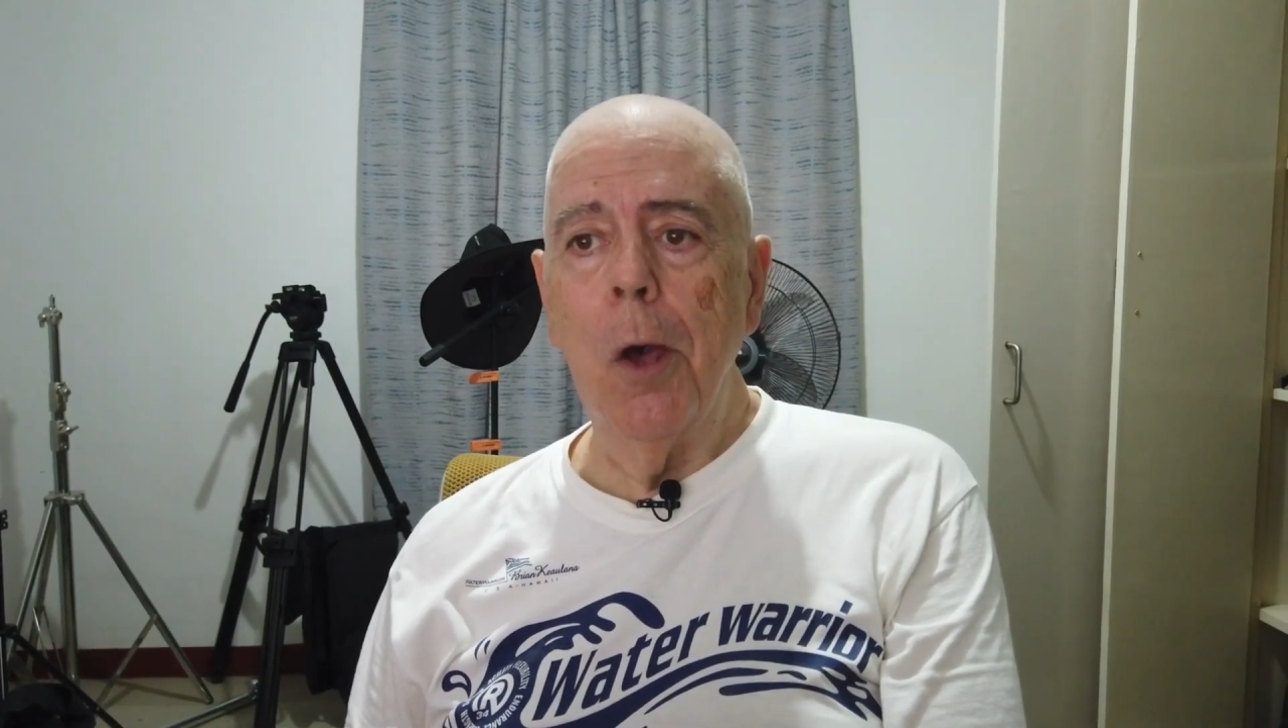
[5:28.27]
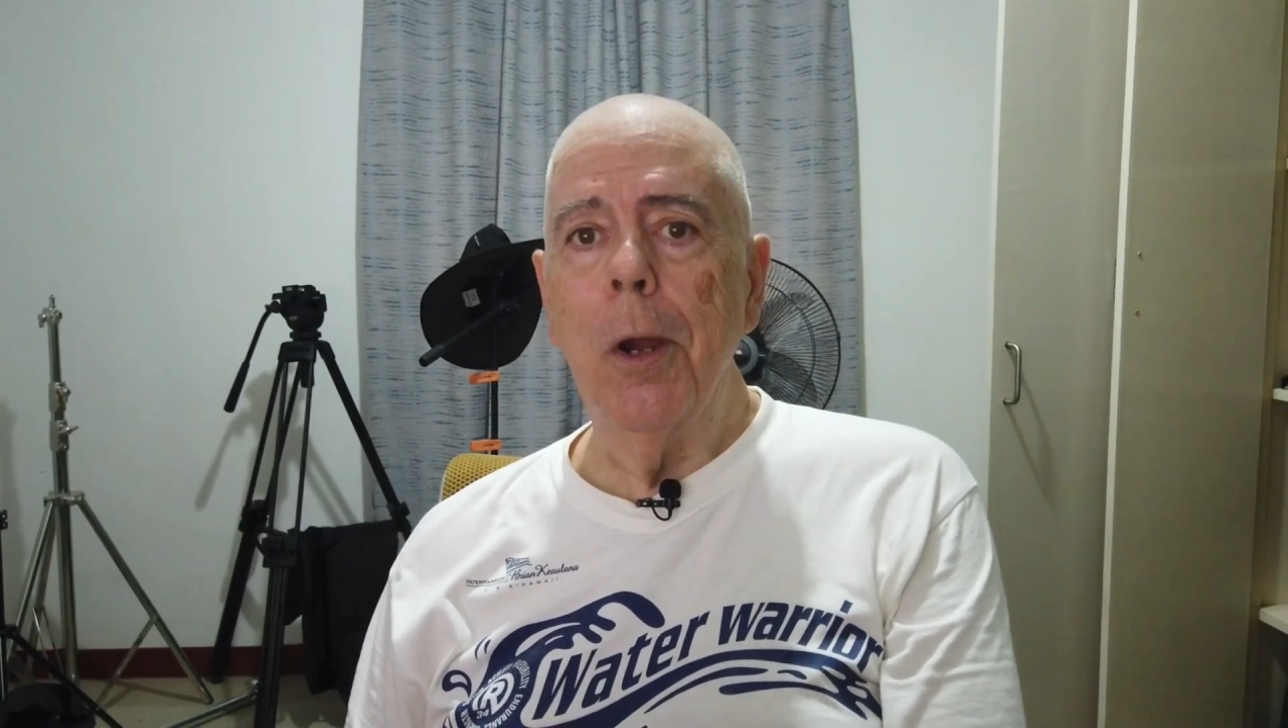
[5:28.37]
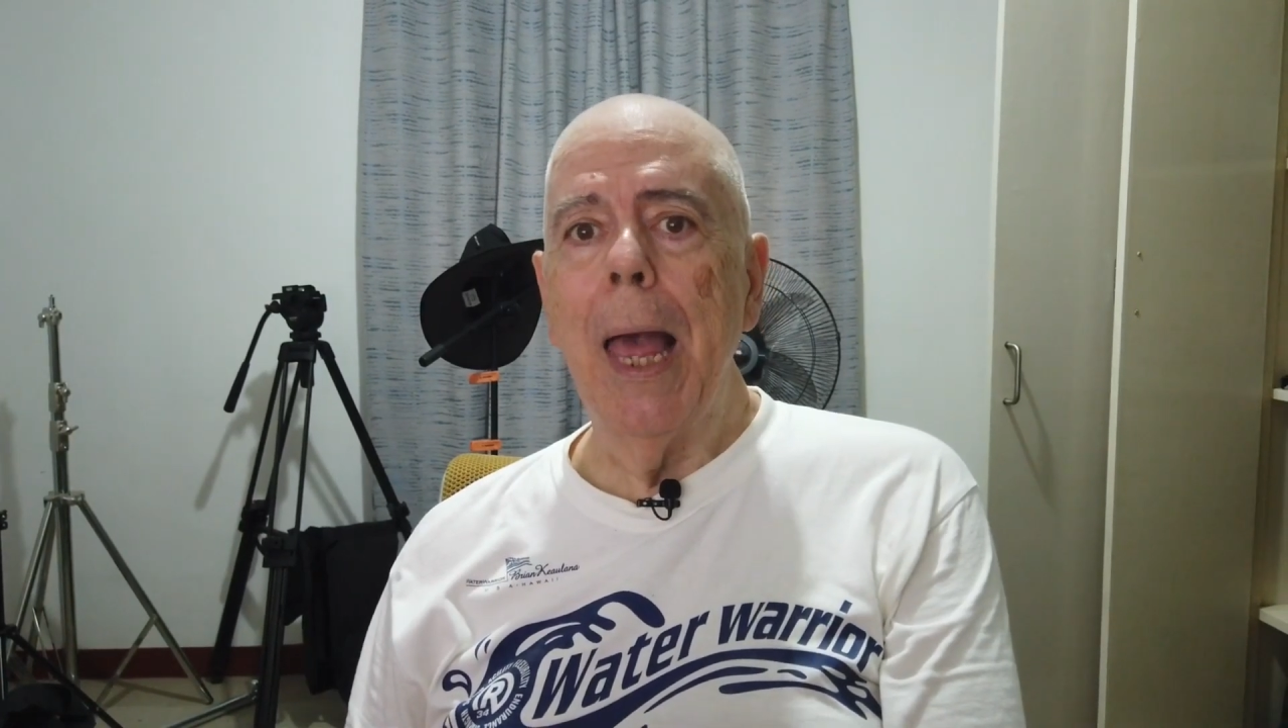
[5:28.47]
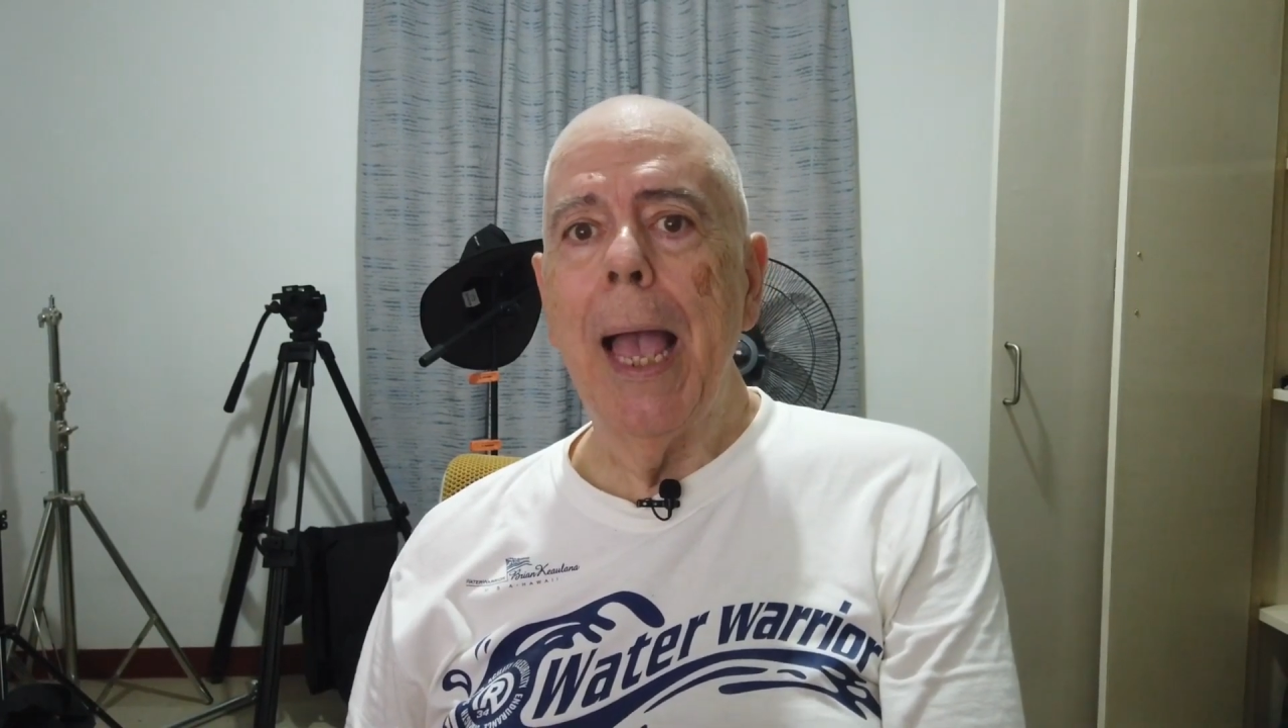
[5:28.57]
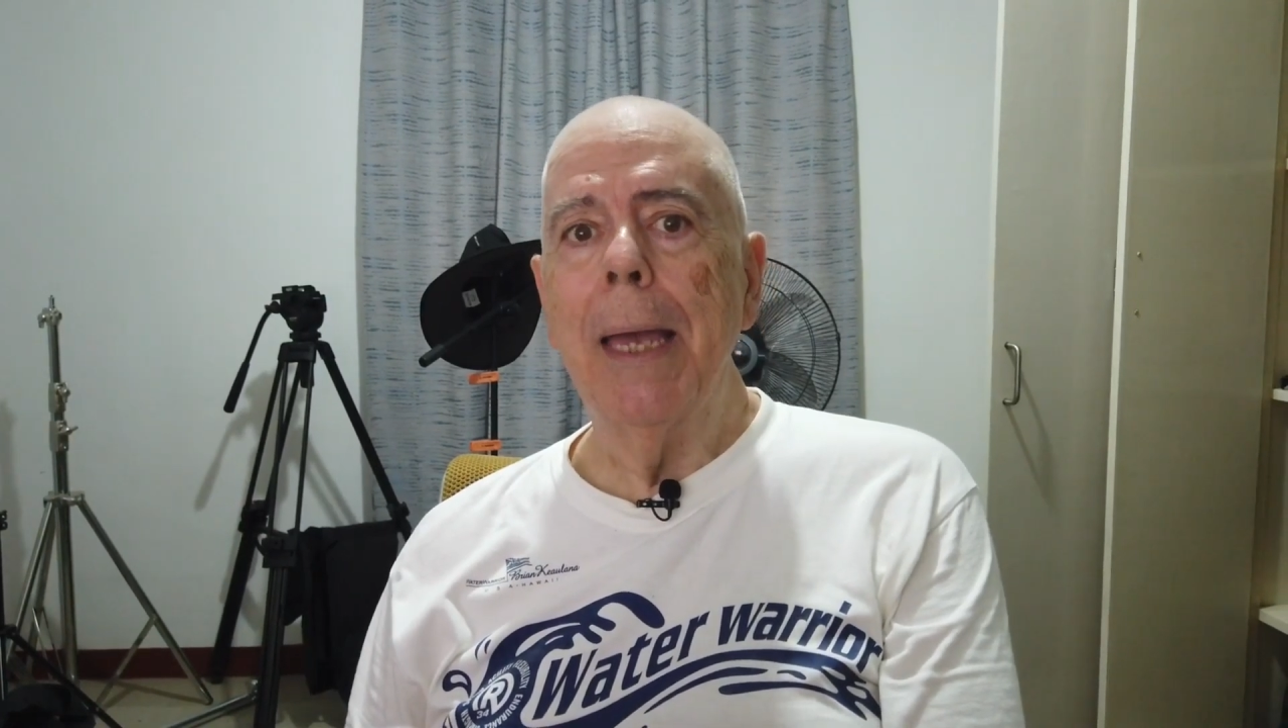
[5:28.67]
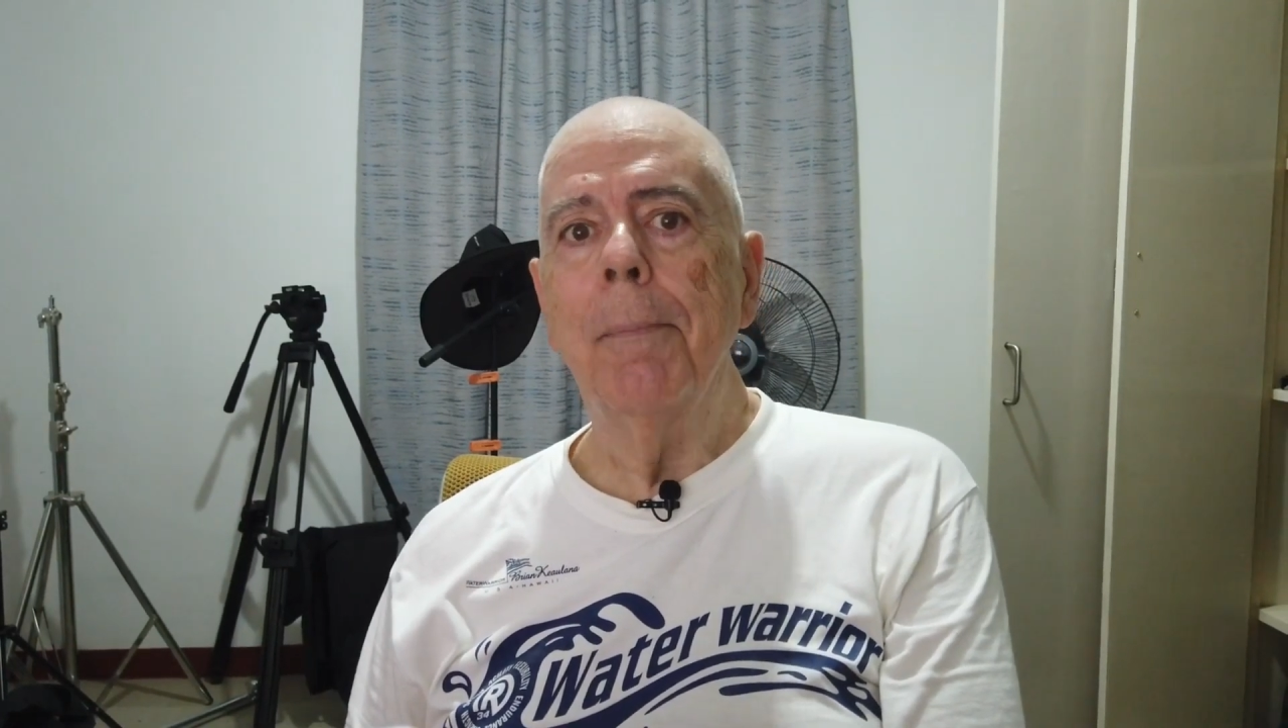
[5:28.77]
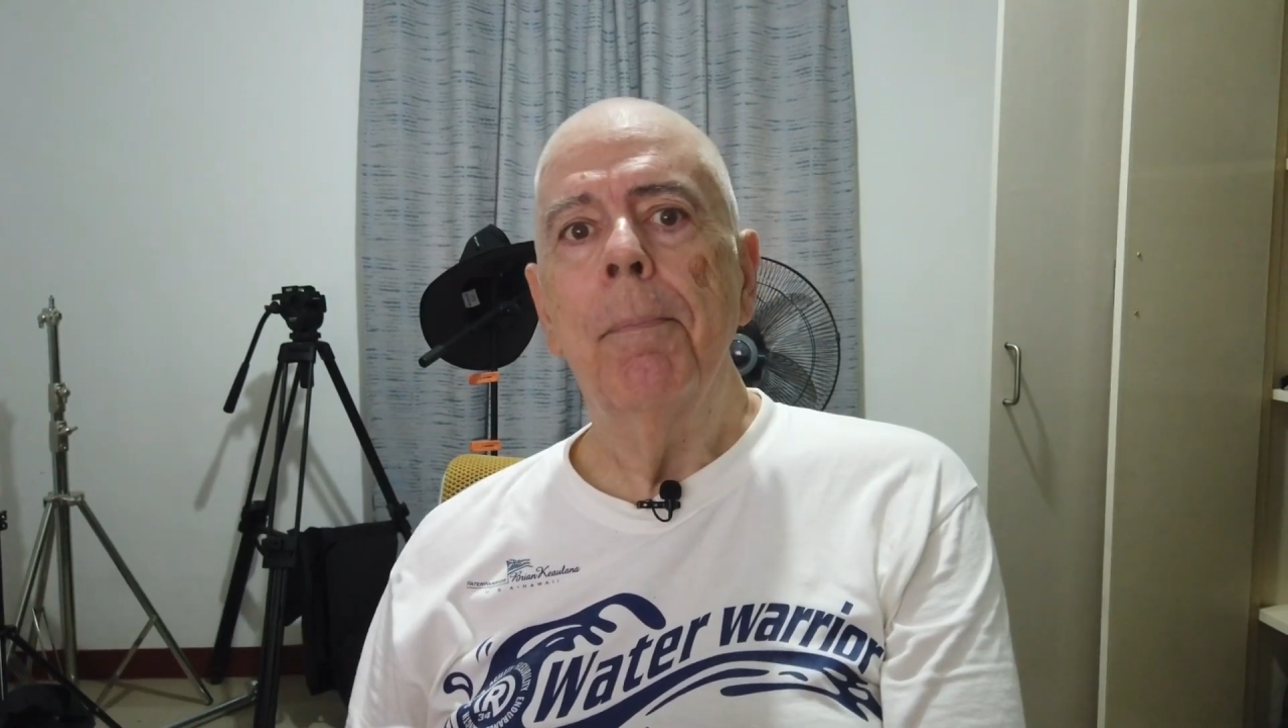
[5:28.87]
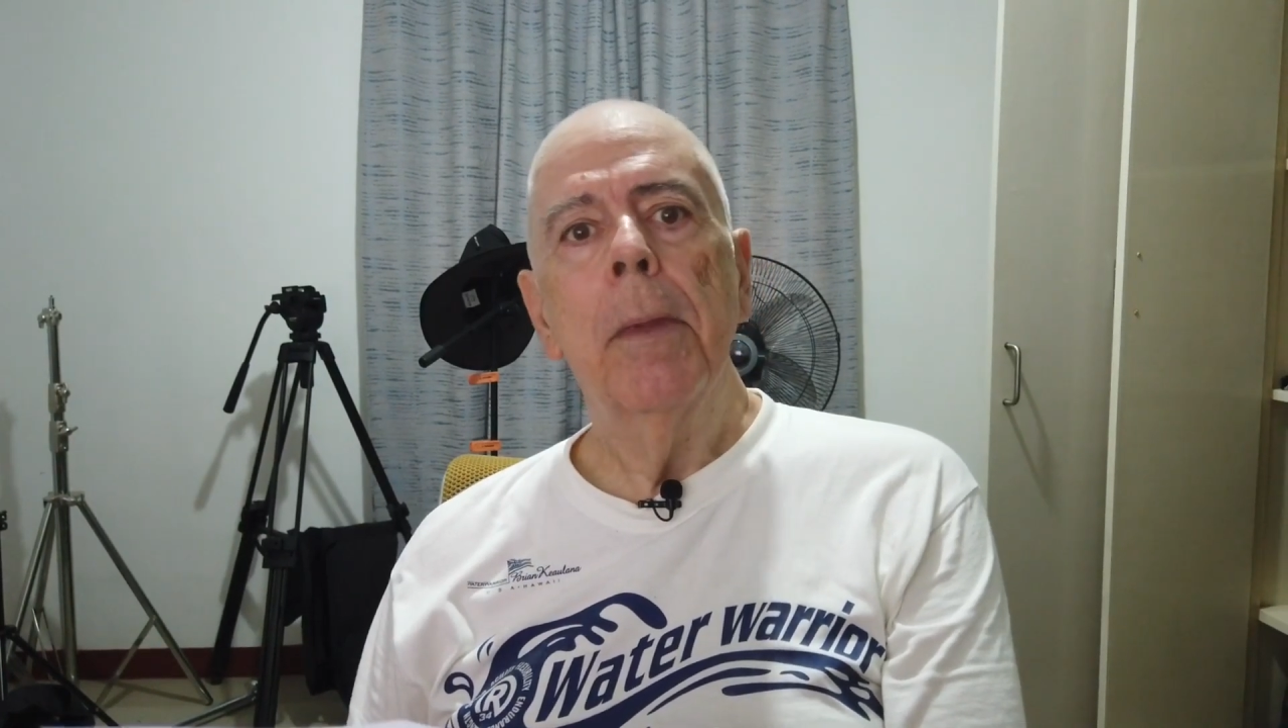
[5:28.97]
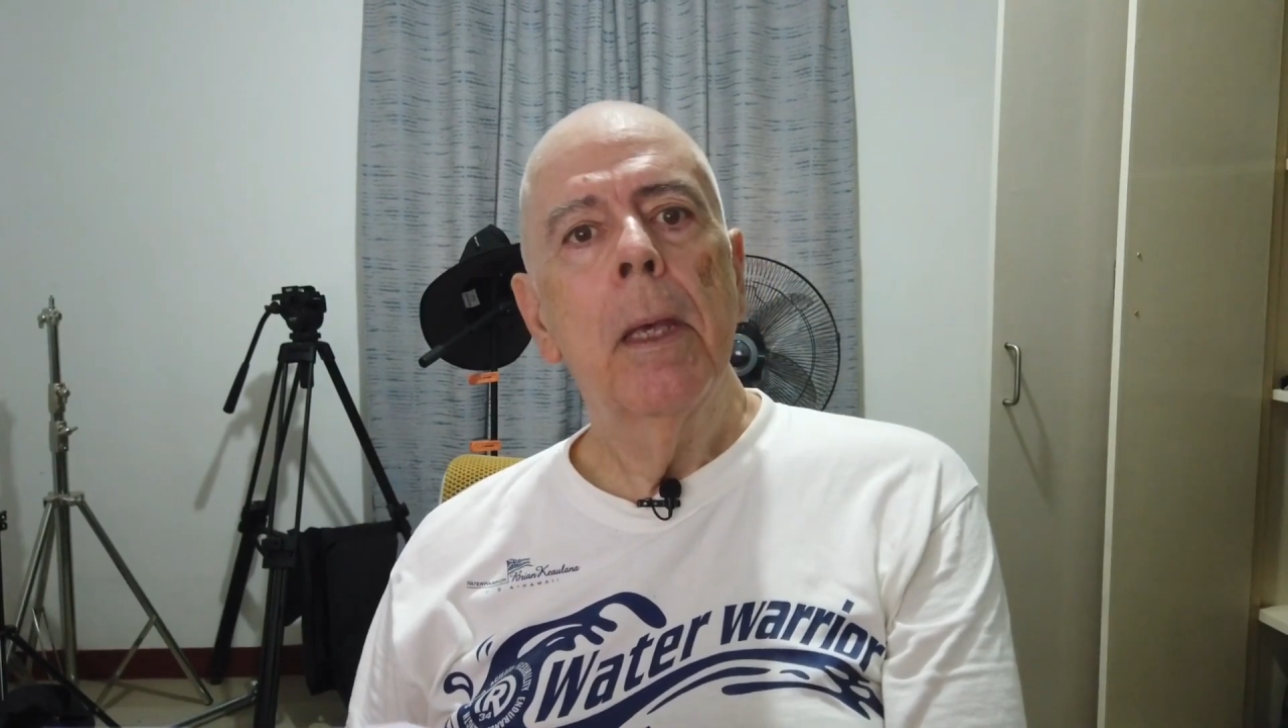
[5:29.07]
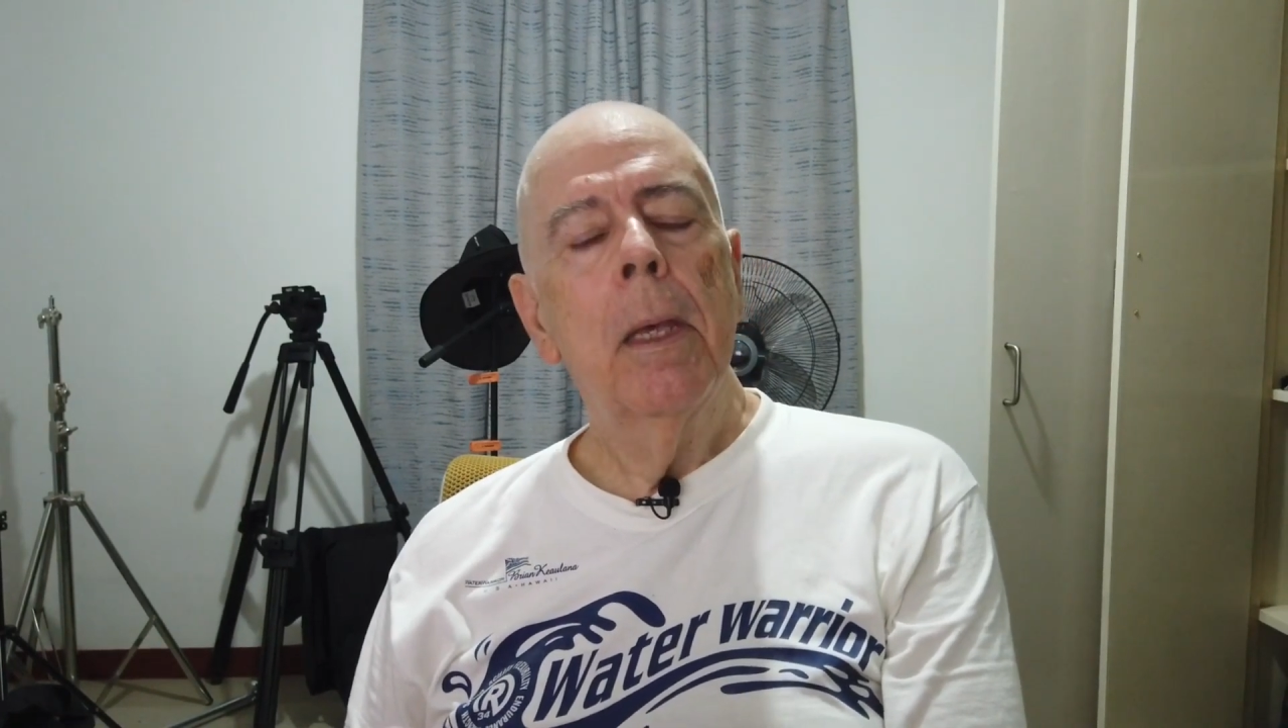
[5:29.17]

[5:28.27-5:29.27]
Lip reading: online.